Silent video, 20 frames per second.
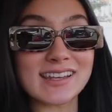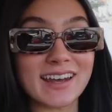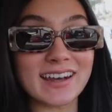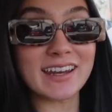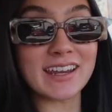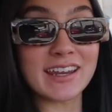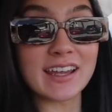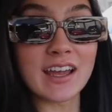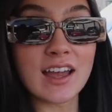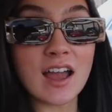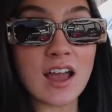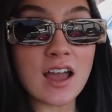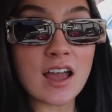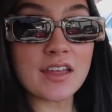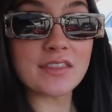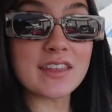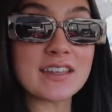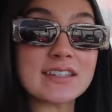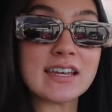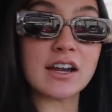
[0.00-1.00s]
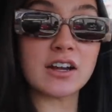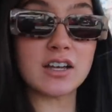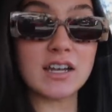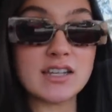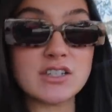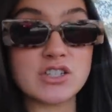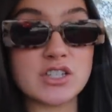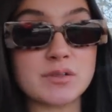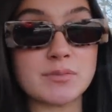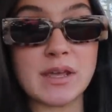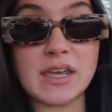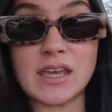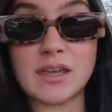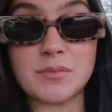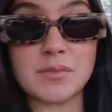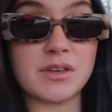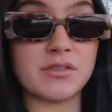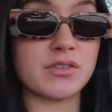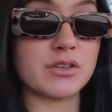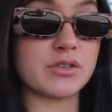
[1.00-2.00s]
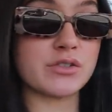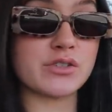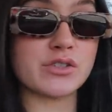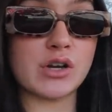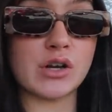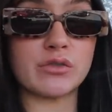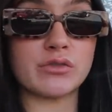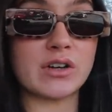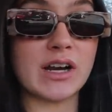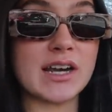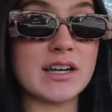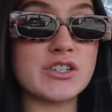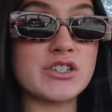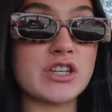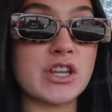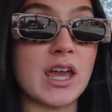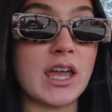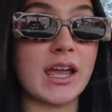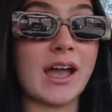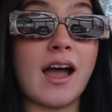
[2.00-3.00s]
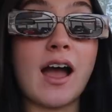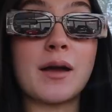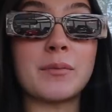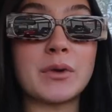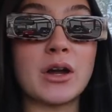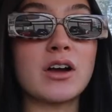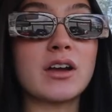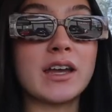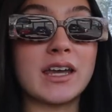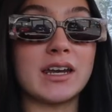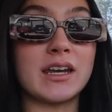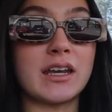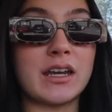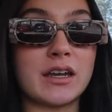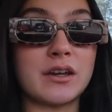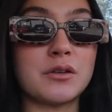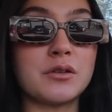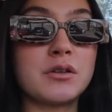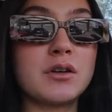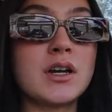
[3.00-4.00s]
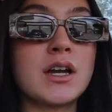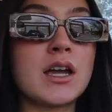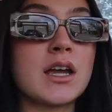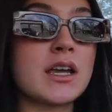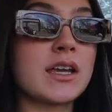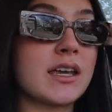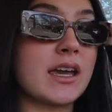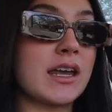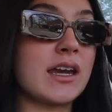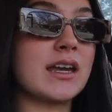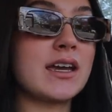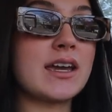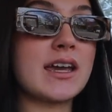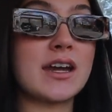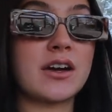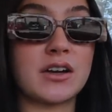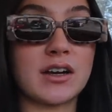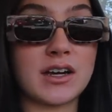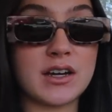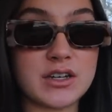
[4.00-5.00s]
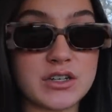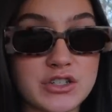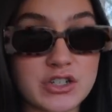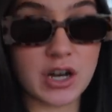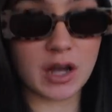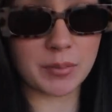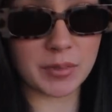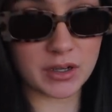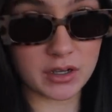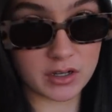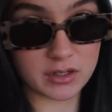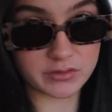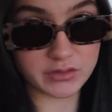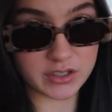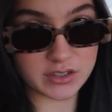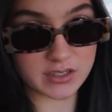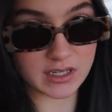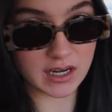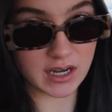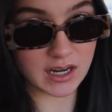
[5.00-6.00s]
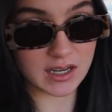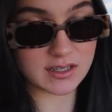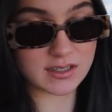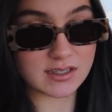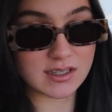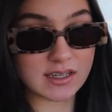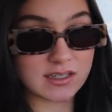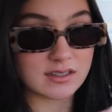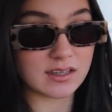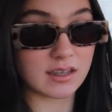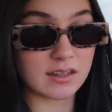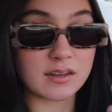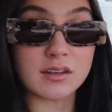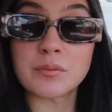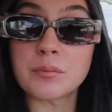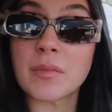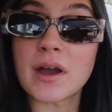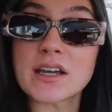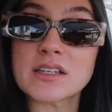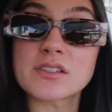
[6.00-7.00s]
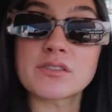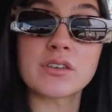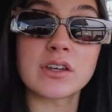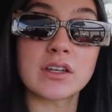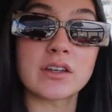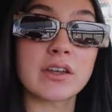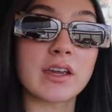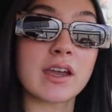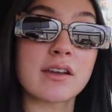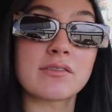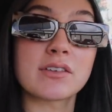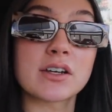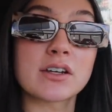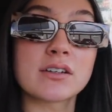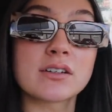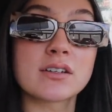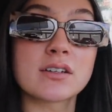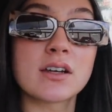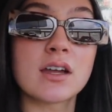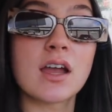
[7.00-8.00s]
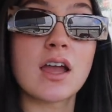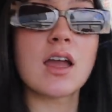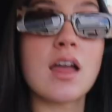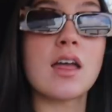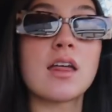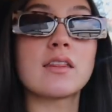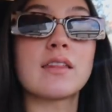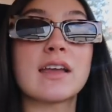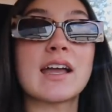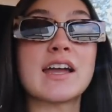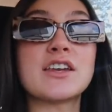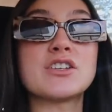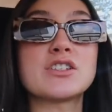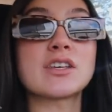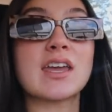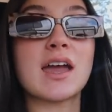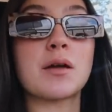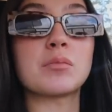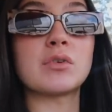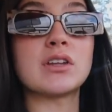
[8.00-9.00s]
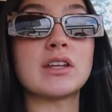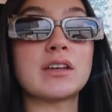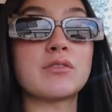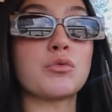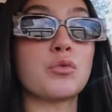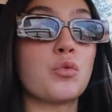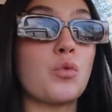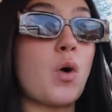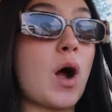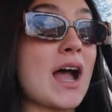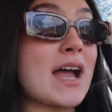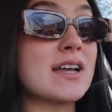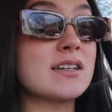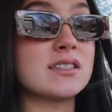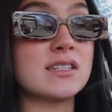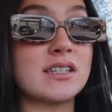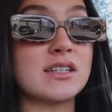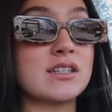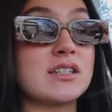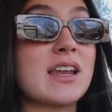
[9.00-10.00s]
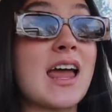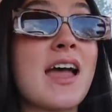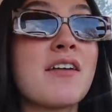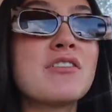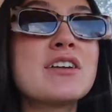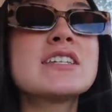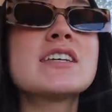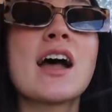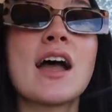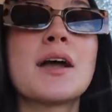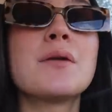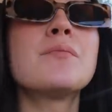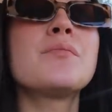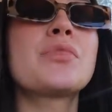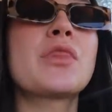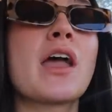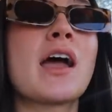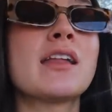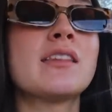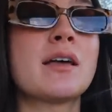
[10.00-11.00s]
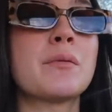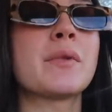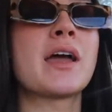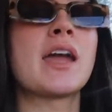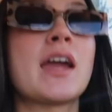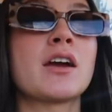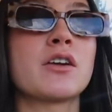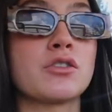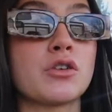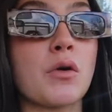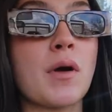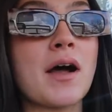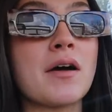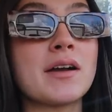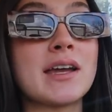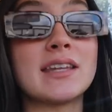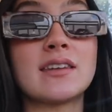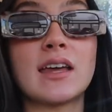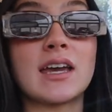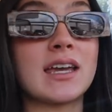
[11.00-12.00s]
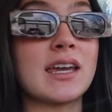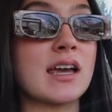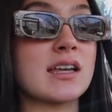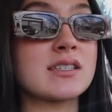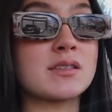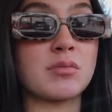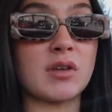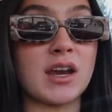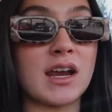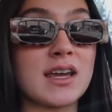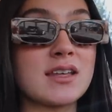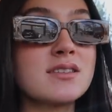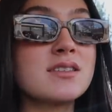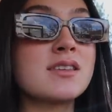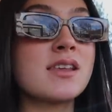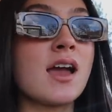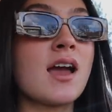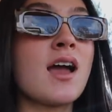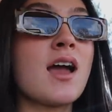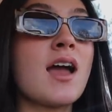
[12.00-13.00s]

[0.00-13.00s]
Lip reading: sunny. This haircut is just making me feel so fresh. Like, I'm not kidding you. Getting a haircut and chopping off your dead ends is like the best feeling ever. Like, I just can't believe why I didn't. Every time I let my hair grow out and like get split ends